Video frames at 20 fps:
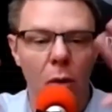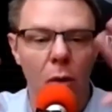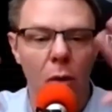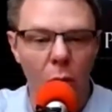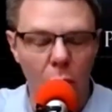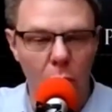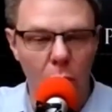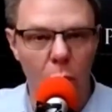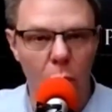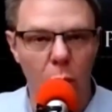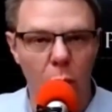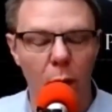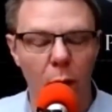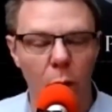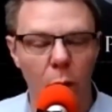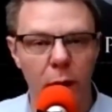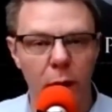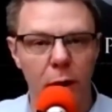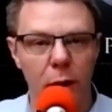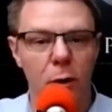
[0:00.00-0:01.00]
what
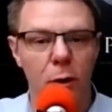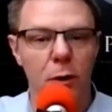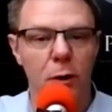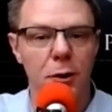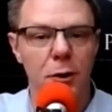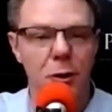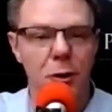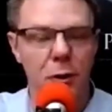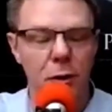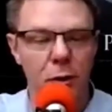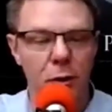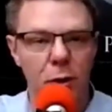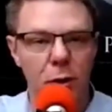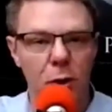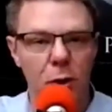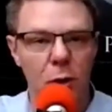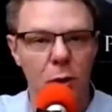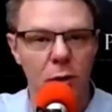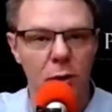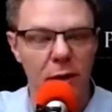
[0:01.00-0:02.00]
we encourage you to
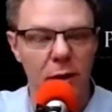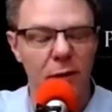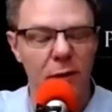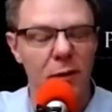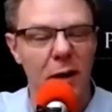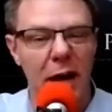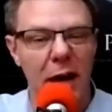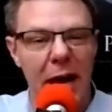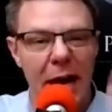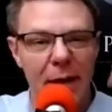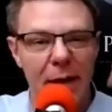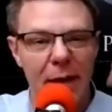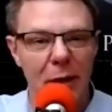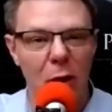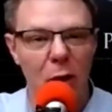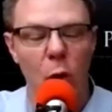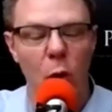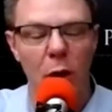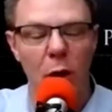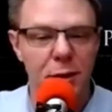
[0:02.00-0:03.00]
do is, if you have any
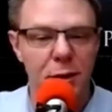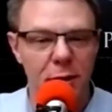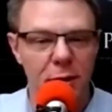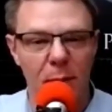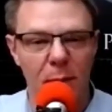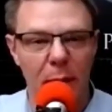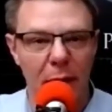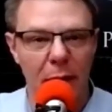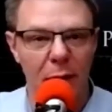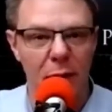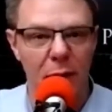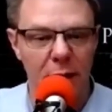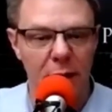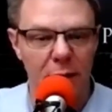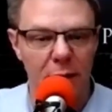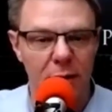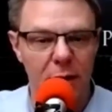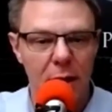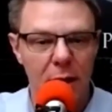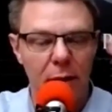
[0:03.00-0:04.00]
questions about this,
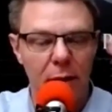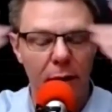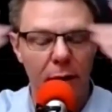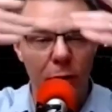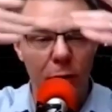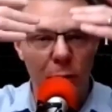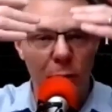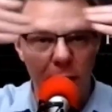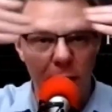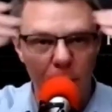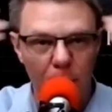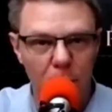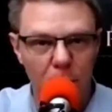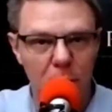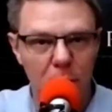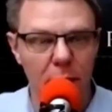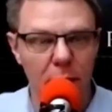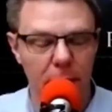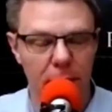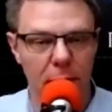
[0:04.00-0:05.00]
let's try to
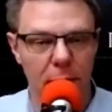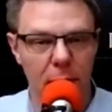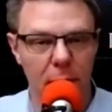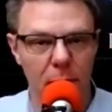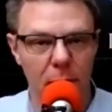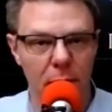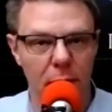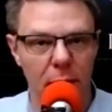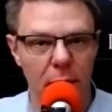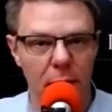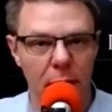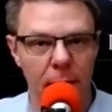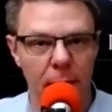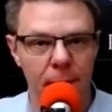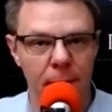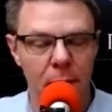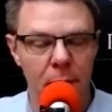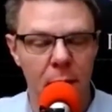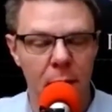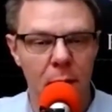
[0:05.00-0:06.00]
put some of the
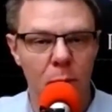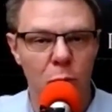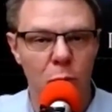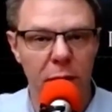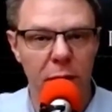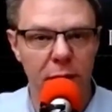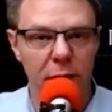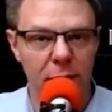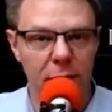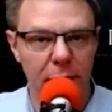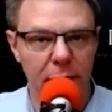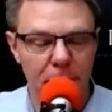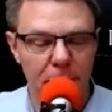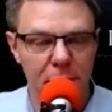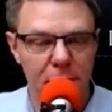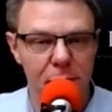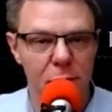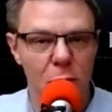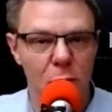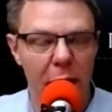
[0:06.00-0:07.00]

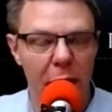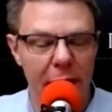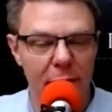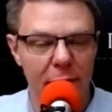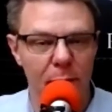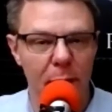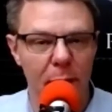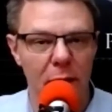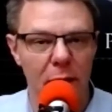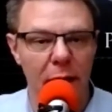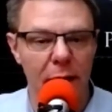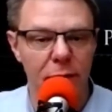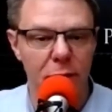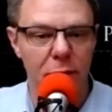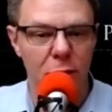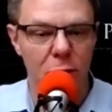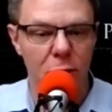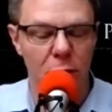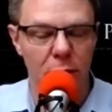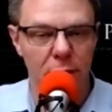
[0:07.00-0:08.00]
preconceptions you have about life
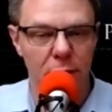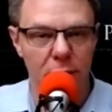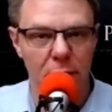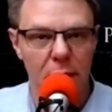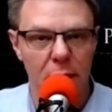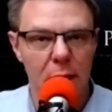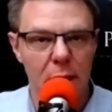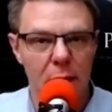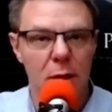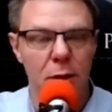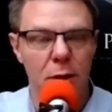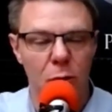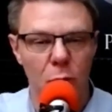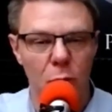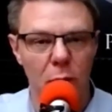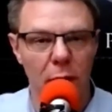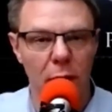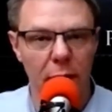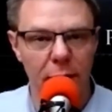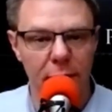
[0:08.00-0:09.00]
insurance. Just
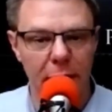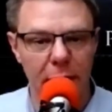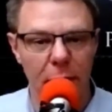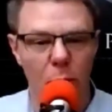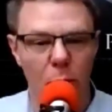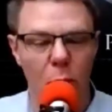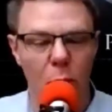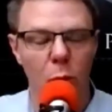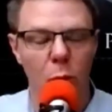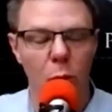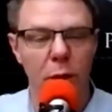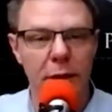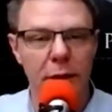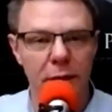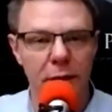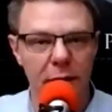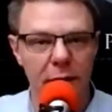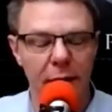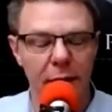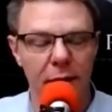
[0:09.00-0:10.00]
realize that we
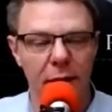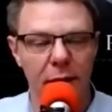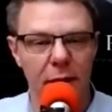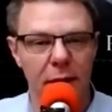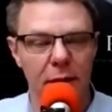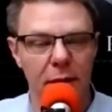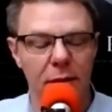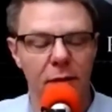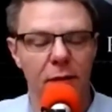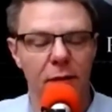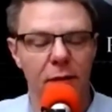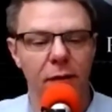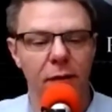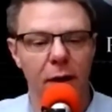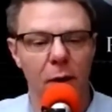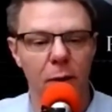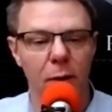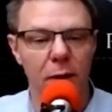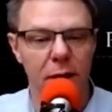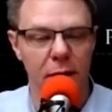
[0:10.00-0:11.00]
design things
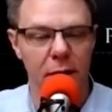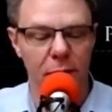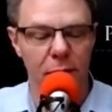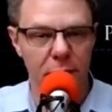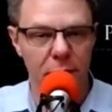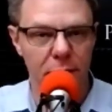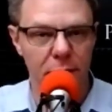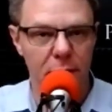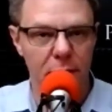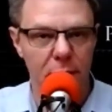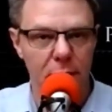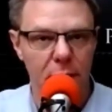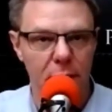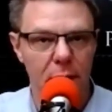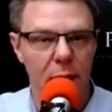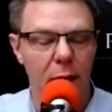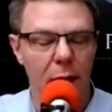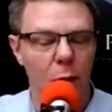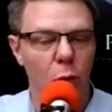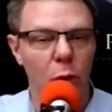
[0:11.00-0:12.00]
very different,
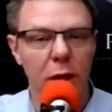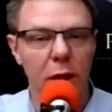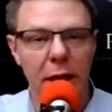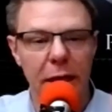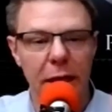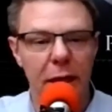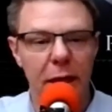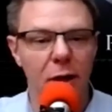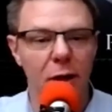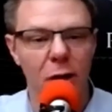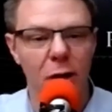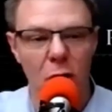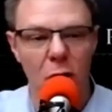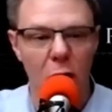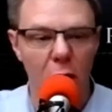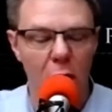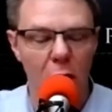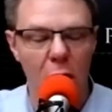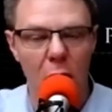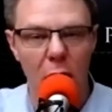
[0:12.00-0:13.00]
and we can get on a
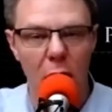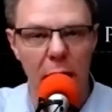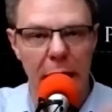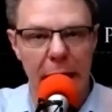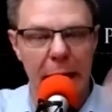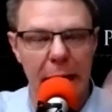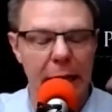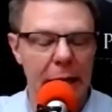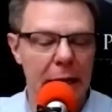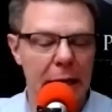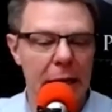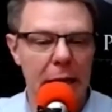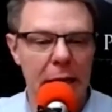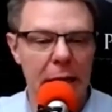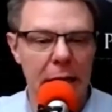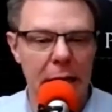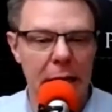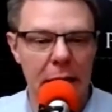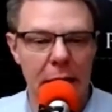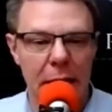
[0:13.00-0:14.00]
call
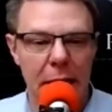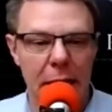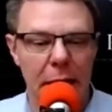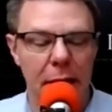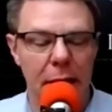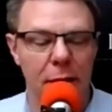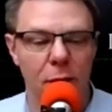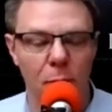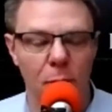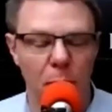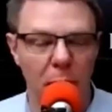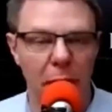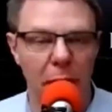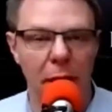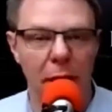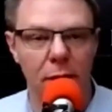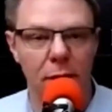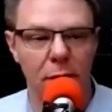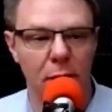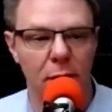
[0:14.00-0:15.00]
and explain
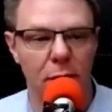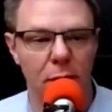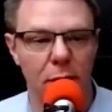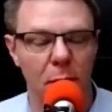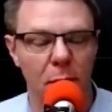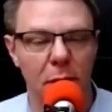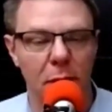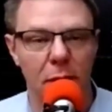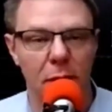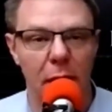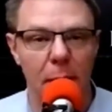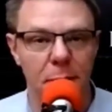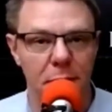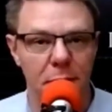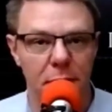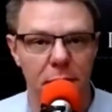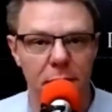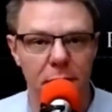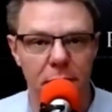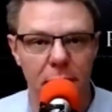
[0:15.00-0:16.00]
some of these
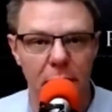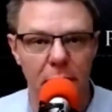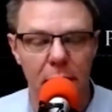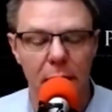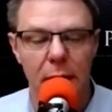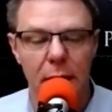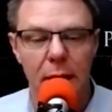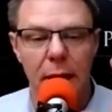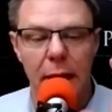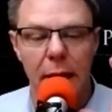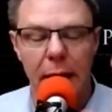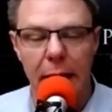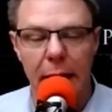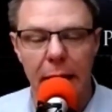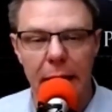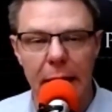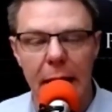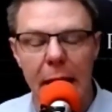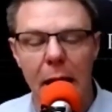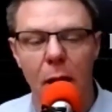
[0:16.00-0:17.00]
options. and
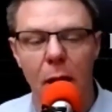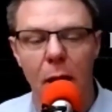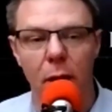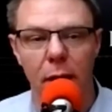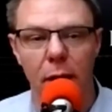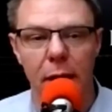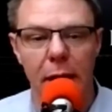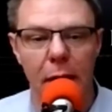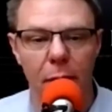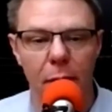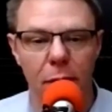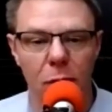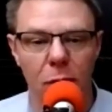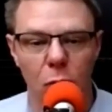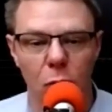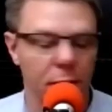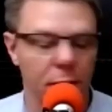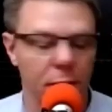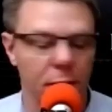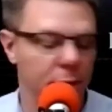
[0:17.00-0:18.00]
how this
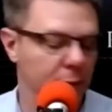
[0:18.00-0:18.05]
works.